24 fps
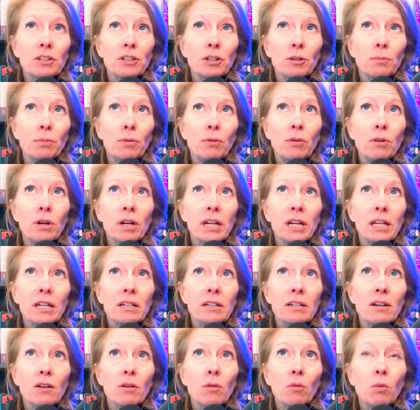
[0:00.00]
to your
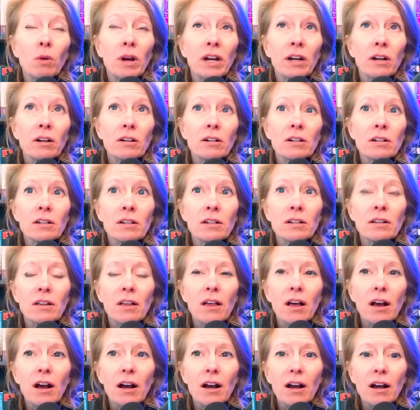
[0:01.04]
point, where
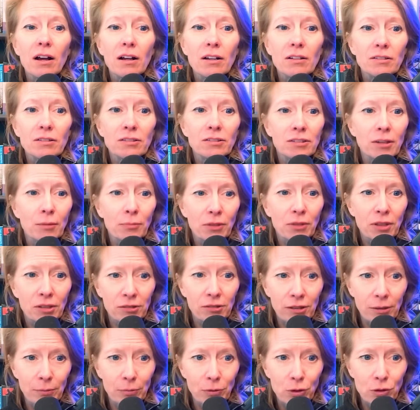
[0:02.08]
something
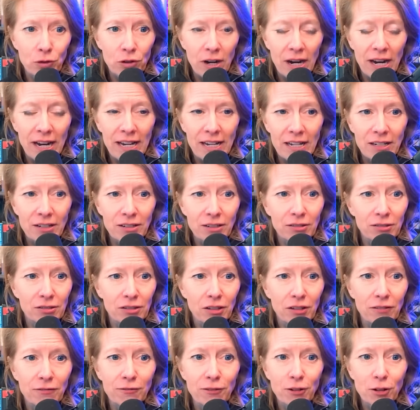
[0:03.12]
slipped through their hands
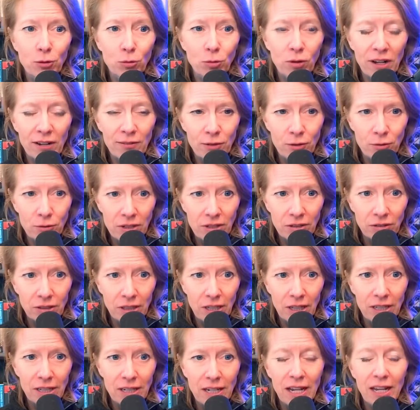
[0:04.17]
for whatever
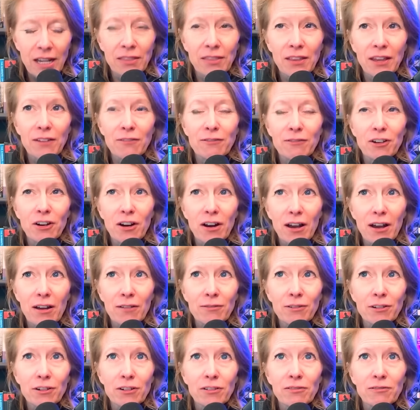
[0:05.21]
reason, and they
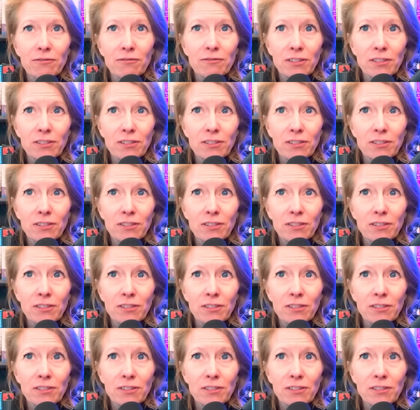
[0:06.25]
forever